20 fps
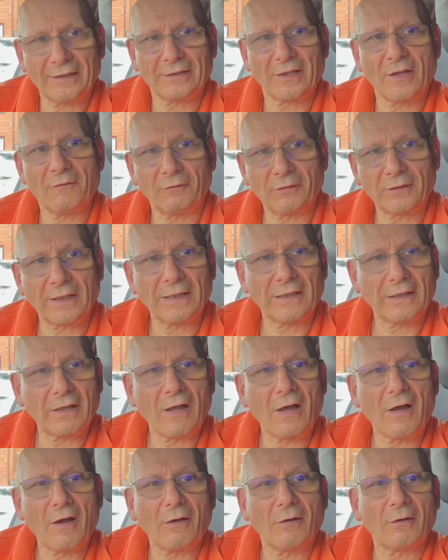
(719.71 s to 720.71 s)
Don't forget,
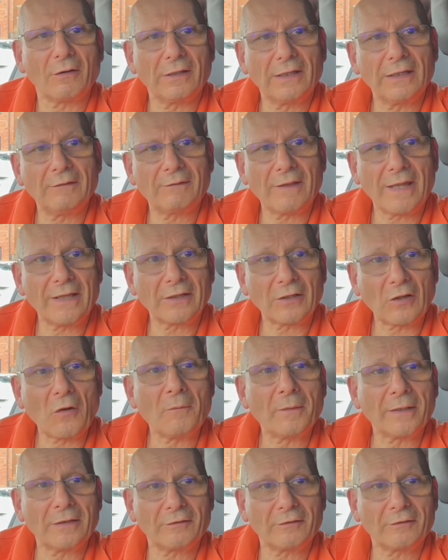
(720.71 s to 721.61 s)
leave that in a comment